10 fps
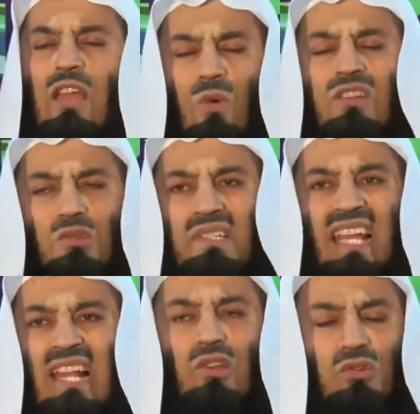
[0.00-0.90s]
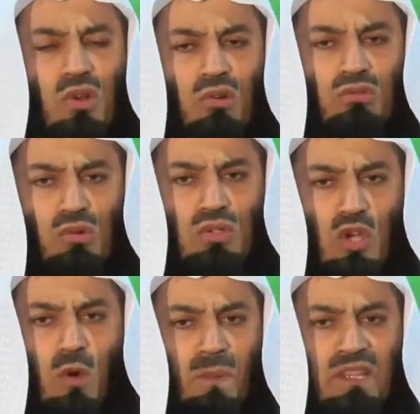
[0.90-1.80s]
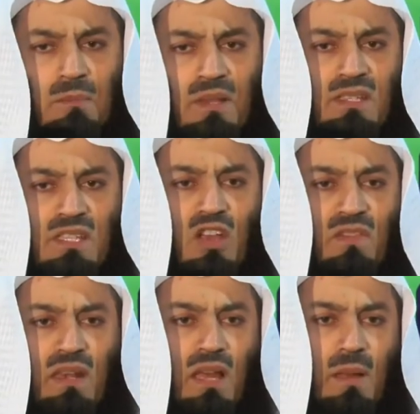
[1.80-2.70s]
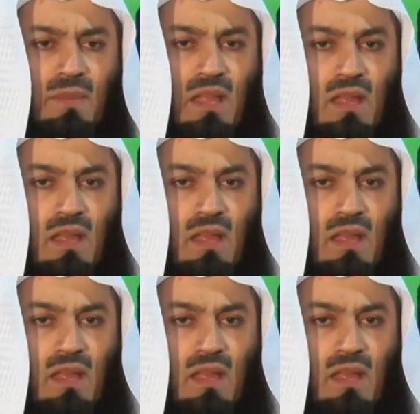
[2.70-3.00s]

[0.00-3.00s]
I want to tell you, don't lose hope in the mercy of Allah.